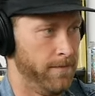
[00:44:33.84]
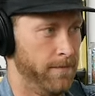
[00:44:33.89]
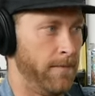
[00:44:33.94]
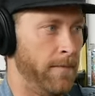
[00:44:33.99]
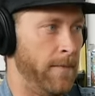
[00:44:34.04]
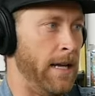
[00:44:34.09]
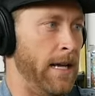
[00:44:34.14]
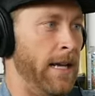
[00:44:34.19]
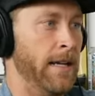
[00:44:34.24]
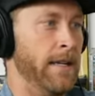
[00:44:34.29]

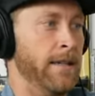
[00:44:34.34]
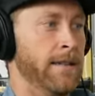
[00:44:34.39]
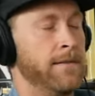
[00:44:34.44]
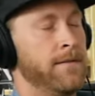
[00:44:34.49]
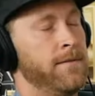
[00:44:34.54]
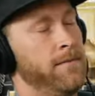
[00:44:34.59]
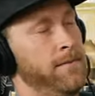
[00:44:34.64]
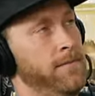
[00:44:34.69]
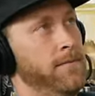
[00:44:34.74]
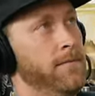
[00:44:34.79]
Man,
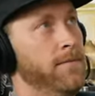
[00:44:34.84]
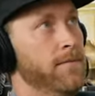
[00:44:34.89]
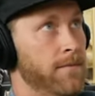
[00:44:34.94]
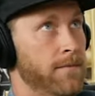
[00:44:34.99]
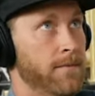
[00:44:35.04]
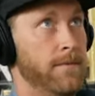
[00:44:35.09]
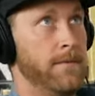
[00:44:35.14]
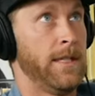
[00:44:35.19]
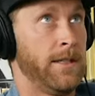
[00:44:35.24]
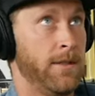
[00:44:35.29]

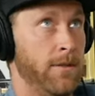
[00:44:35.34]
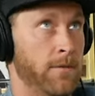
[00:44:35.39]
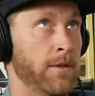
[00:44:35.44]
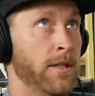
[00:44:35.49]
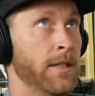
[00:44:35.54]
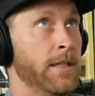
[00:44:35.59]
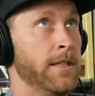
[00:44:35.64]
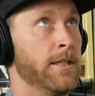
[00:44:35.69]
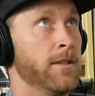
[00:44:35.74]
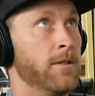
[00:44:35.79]
that's a
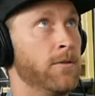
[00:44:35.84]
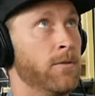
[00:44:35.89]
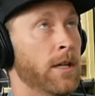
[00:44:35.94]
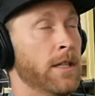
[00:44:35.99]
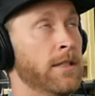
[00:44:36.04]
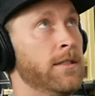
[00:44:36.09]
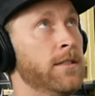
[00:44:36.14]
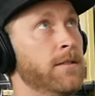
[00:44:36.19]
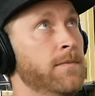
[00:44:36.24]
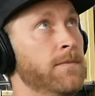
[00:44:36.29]
really good
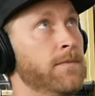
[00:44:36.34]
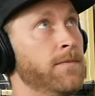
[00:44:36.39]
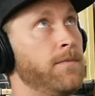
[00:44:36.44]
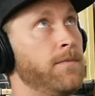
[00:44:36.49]
question.